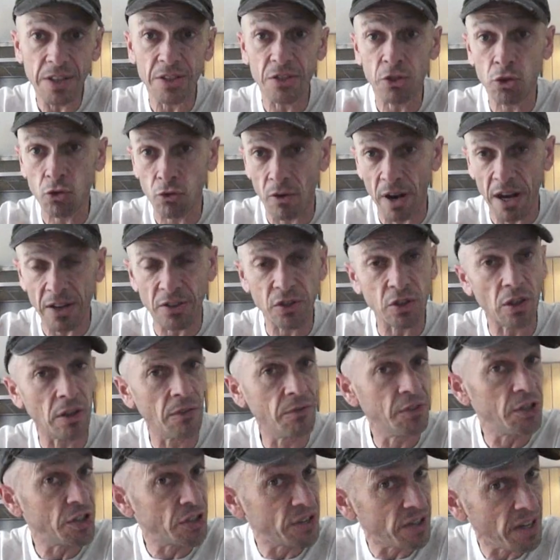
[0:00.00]
is tracks
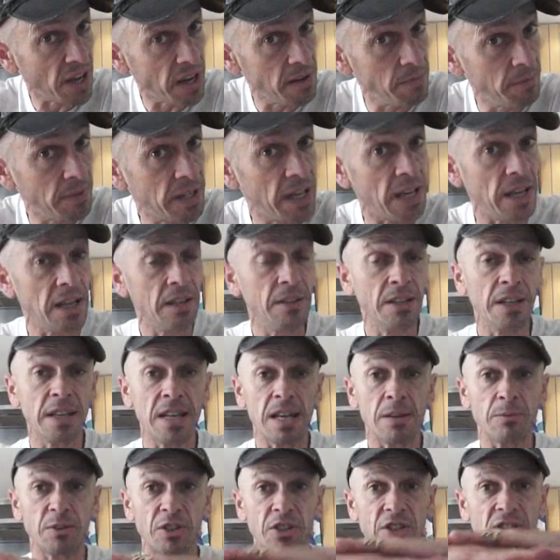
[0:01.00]
of the same key that
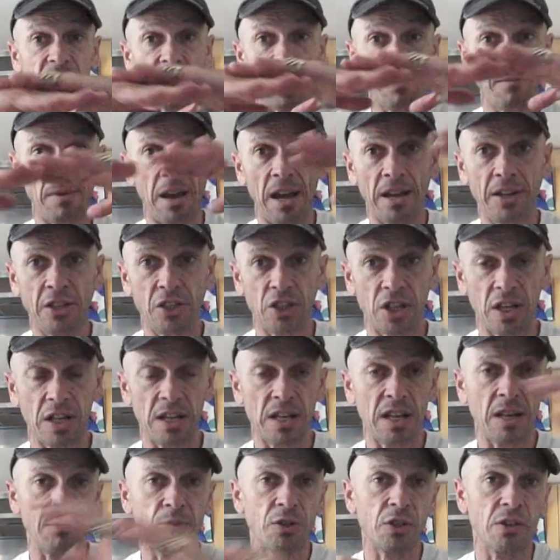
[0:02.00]
keeps the same energy,
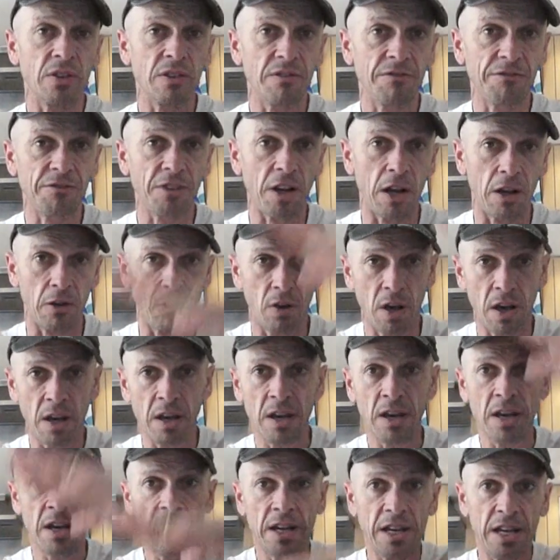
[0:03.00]
keeps a good flow.
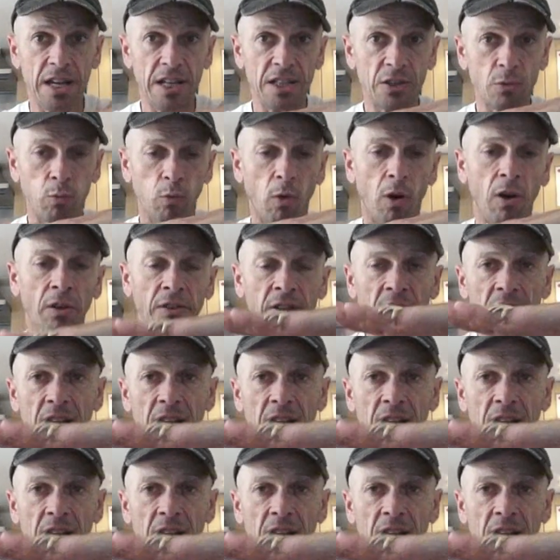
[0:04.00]
Here's one,